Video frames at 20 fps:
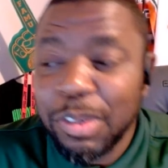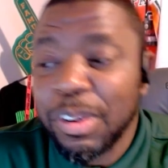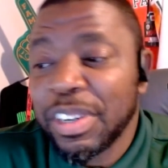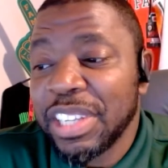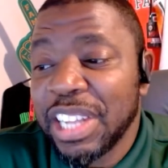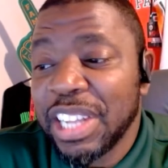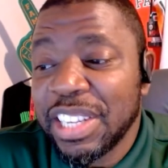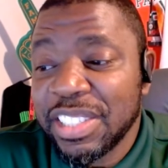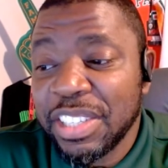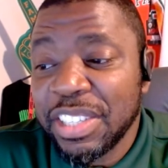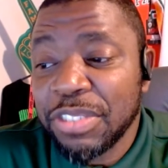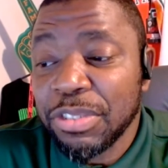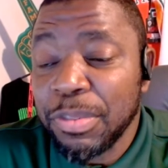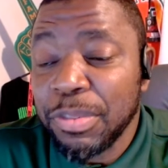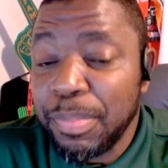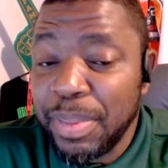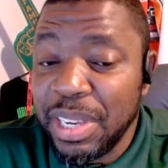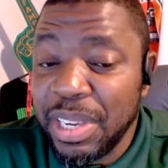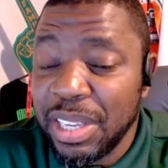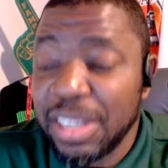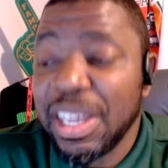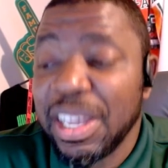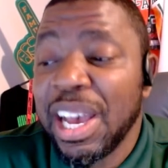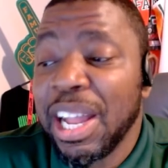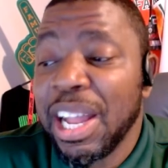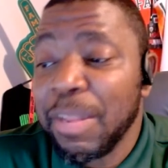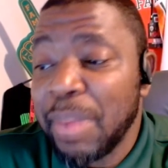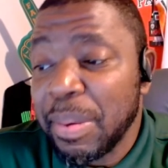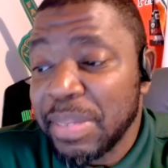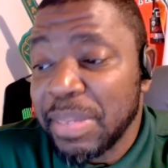Carolina Central beat
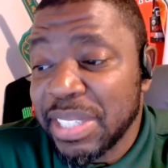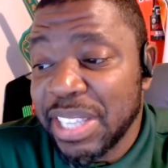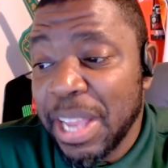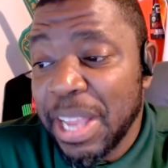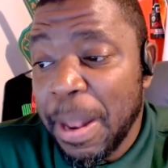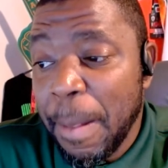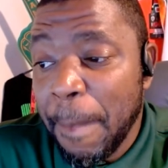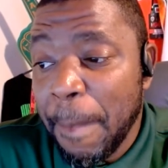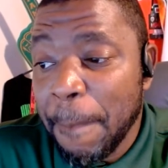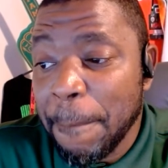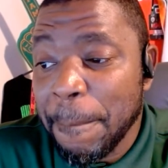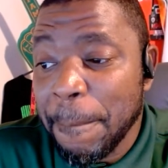Alabama State.